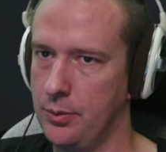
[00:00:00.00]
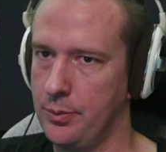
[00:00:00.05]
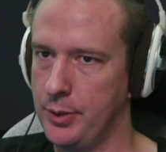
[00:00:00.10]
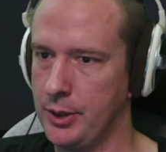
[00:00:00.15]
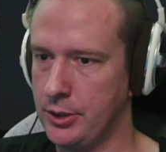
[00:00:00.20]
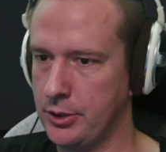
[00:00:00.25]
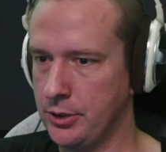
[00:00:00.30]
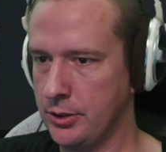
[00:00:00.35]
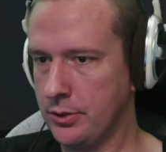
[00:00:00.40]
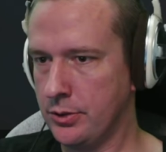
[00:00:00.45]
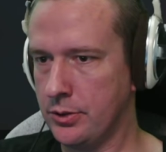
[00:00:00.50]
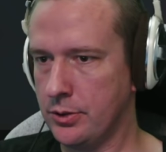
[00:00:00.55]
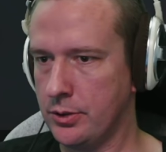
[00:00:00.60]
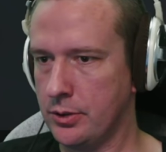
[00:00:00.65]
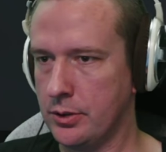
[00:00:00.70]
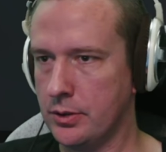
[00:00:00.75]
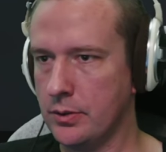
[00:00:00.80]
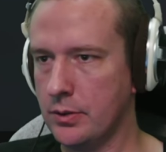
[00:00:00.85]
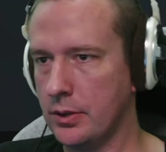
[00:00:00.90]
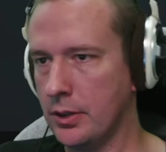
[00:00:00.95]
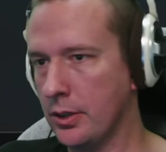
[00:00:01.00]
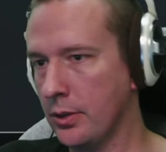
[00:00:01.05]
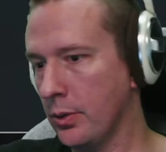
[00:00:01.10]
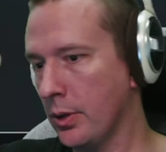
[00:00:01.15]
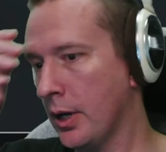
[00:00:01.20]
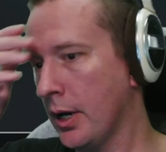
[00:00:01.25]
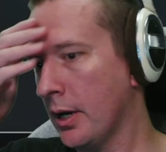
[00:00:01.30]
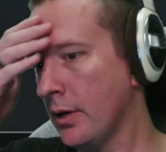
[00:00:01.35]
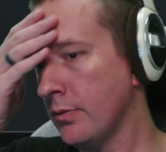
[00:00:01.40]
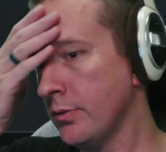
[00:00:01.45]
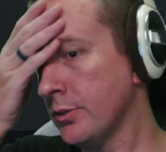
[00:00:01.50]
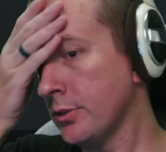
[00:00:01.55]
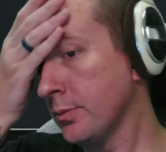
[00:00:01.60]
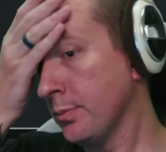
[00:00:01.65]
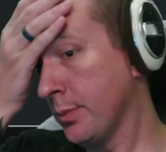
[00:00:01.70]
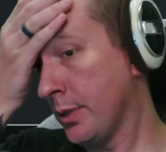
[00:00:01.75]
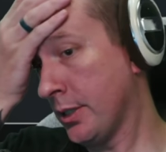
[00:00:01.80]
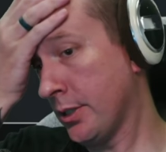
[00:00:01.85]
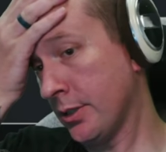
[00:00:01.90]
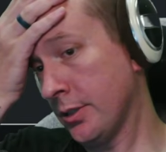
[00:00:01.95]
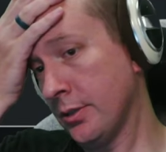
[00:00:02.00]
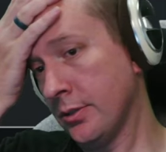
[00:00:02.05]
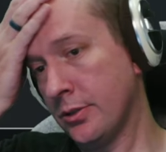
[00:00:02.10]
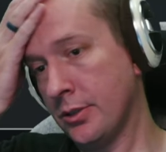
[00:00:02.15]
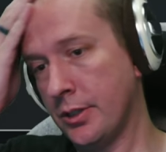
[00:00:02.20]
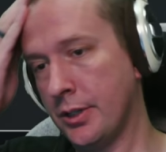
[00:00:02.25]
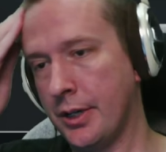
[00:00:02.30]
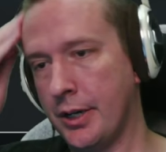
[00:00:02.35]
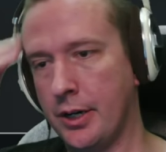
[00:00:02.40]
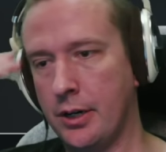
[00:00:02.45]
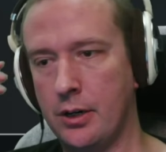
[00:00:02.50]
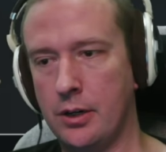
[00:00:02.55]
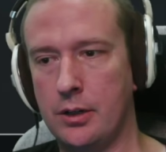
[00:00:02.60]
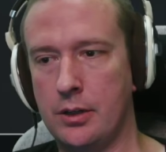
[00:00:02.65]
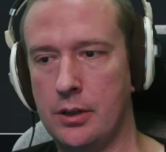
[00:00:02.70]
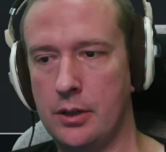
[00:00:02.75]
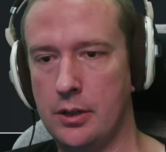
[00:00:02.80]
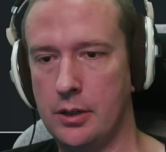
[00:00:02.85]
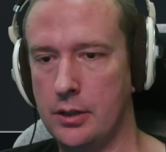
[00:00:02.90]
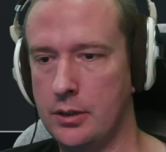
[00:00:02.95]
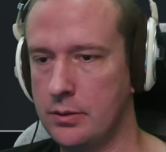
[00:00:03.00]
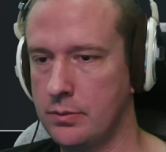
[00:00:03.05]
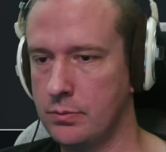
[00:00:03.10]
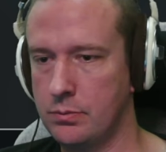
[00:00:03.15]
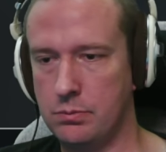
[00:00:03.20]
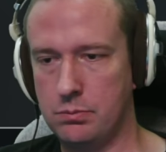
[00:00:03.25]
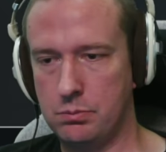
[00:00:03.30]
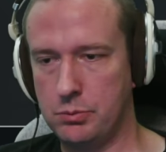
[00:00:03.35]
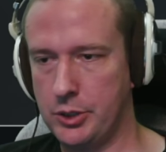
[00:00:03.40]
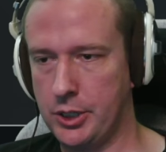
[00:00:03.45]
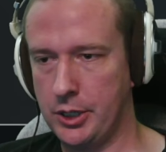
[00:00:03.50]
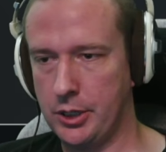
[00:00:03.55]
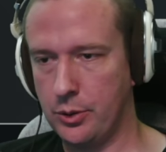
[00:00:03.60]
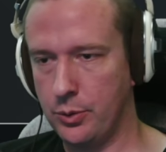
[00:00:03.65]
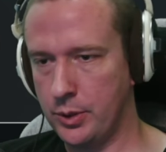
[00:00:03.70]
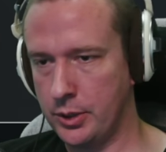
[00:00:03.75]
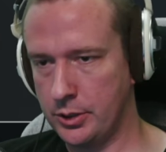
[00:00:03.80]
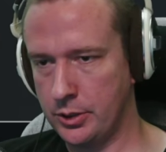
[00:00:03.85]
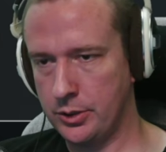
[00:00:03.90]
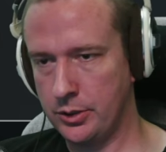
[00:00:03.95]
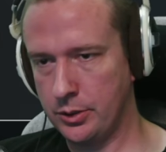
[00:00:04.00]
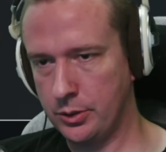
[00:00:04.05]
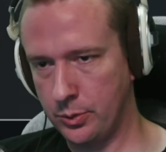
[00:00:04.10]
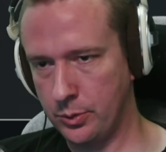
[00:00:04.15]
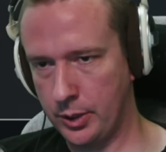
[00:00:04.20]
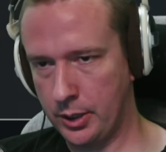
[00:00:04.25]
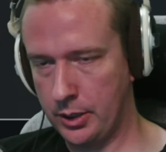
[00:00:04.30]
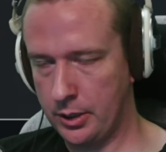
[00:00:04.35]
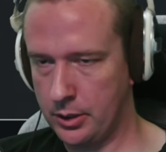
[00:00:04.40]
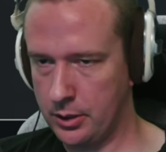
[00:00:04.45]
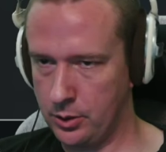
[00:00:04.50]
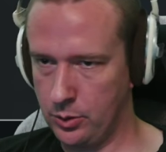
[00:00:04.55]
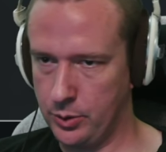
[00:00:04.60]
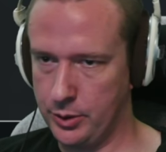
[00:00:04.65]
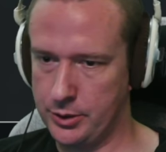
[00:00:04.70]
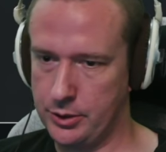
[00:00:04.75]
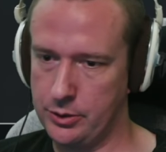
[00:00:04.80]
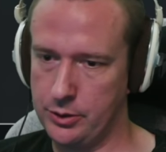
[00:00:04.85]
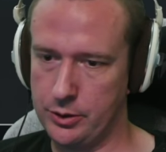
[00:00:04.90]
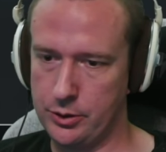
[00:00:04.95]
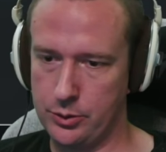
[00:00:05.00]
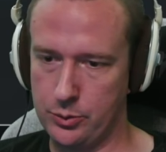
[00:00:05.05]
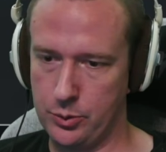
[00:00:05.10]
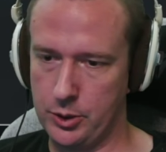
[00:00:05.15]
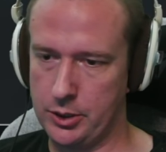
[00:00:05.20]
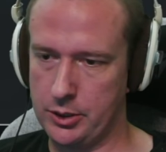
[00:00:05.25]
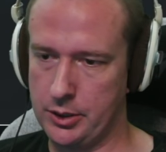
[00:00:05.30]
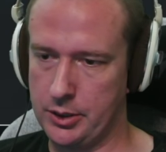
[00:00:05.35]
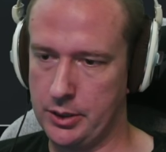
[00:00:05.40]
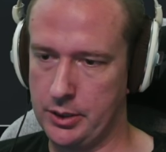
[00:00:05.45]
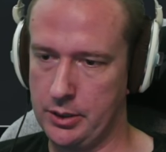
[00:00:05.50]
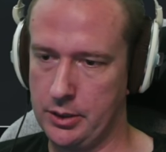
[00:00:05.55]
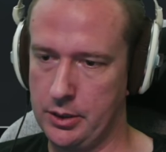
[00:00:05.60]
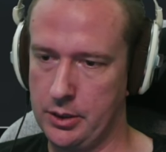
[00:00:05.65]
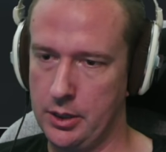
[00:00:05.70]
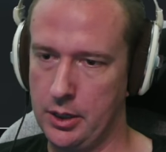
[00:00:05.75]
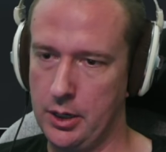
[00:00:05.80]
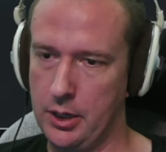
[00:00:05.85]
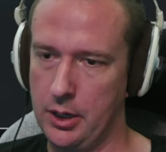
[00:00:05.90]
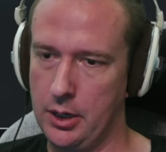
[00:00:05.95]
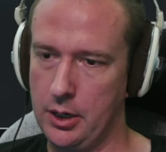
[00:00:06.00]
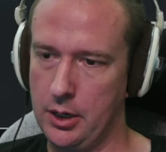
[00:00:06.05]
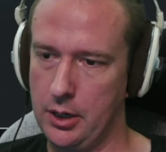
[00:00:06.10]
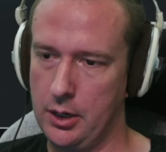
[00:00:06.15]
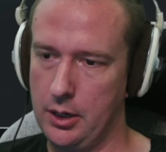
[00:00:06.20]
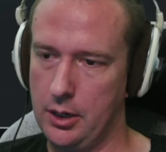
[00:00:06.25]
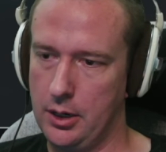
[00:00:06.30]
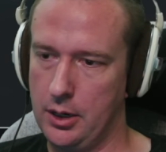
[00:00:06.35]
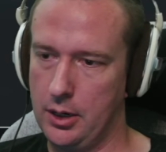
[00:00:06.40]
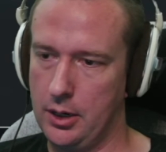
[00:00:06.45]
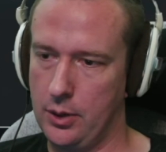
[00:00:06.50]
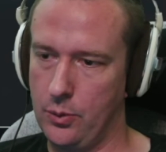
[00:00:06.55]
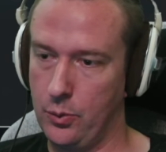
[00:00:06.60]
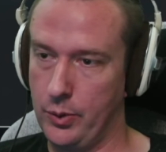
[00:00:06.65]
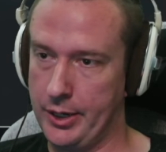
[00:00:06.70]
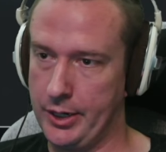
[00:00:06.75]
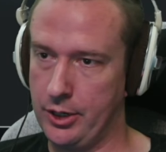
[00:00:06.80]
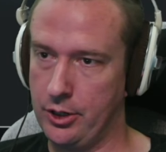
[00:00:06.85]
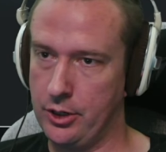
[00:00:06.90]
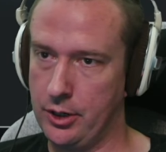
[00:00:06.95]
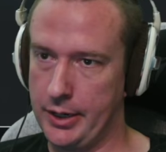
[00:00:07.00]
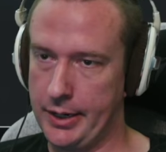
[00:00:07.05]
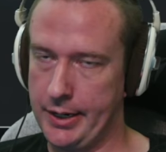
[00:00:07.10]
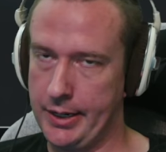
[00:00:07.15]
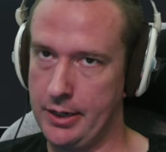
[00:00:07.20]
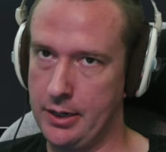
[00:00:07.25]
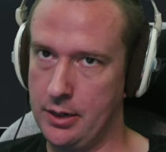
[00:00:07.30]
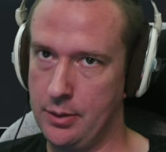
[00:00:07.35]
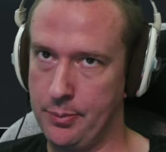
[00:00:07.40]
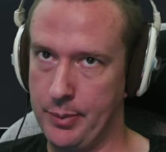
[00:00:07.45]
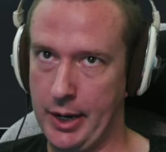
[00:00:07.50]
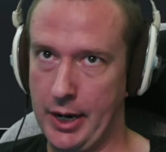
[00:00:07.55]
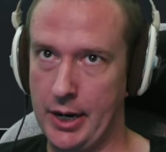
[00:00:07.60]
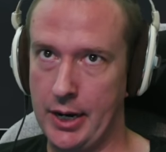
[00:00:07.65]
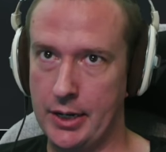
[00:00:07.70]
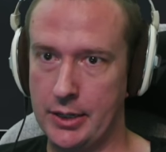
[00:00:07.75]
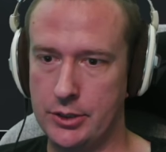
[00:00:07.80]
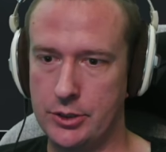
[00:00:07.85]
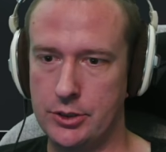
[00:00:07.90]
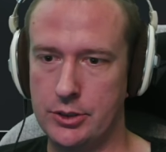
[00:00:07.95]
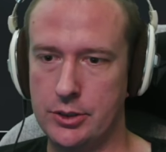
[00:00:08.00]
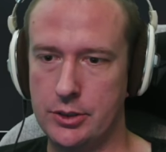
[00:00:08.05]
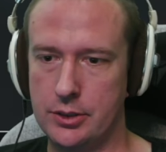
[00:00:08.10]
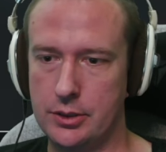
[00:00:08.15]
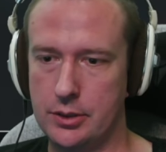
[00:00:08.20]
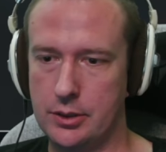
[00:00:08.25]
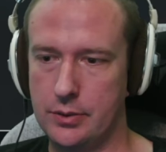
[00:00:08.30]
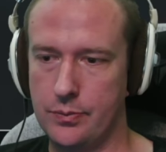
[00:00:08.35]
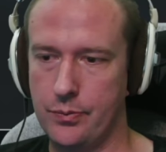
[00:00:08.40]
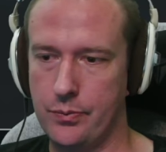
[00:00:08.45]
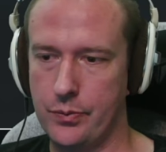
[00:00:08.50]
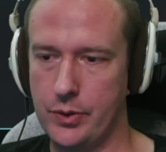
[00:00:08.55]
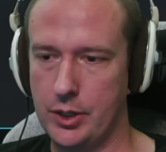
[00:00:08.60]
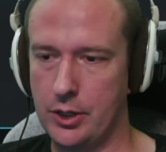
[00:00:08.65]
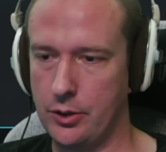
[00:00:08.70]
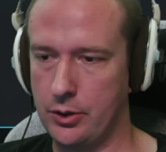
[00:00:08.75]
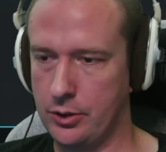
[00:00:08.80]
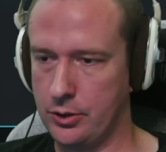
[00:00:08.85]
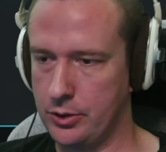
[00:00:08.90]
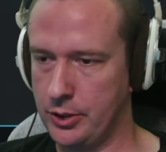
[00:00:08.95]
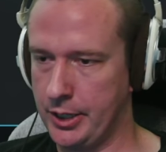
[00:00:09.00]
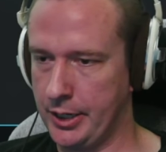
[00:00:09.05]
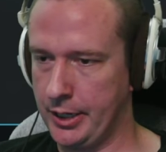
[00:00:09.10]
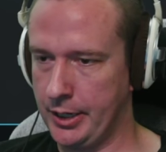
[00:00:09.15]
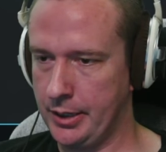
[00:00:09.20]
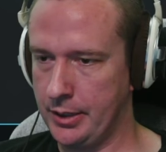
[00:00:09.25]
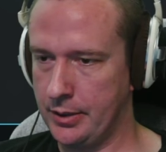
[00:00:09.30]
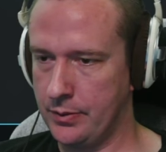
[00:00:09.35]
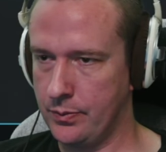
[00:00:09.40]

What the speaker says: missions. You'll have some missions in here that tell you what to do, where to go, what to loot, what to kill. When you're in a match, you can click it